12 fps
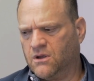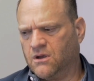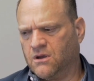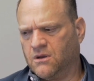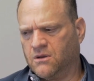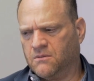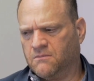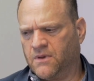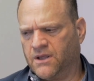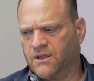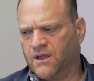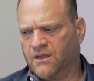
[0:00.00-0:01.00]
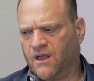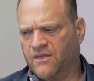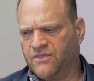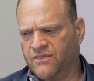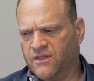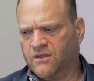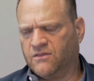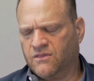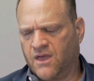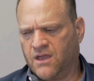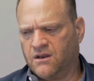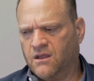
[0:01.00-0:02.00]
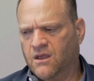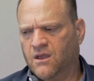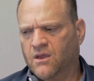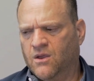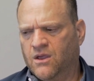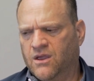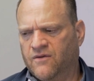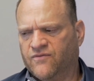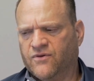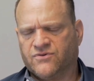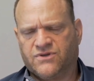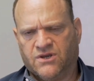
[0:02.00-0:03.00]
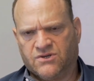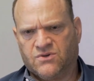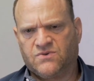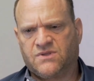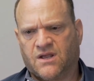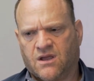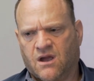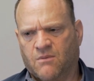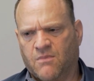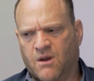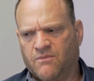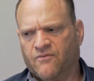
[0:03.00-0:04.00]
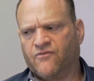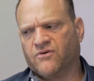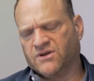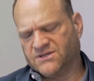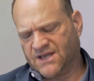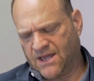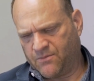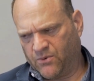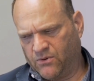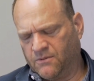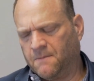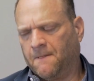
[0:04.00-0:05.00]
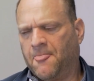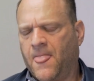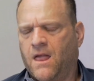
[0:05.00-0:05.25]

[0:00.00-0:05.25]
Um, I, I, I, think that if there's issues that come up, for example,